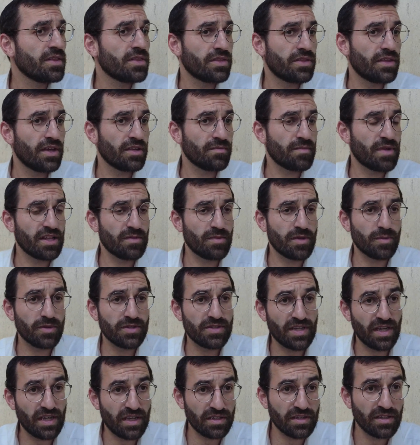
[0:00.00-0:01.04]
that many people
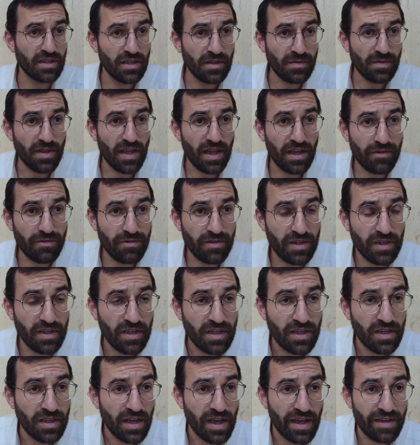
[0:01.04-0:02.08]
say it every
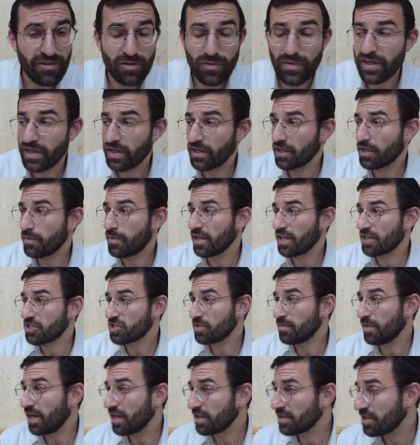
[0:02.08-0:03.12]
week in Kabbalat
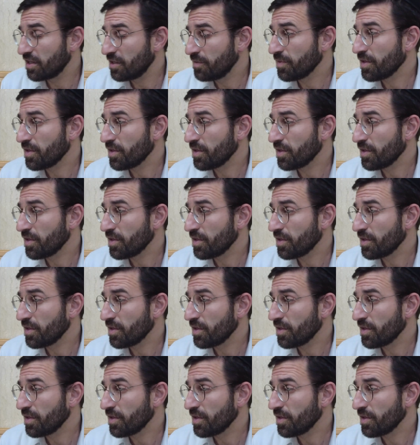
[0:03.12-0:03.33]
Shabbat.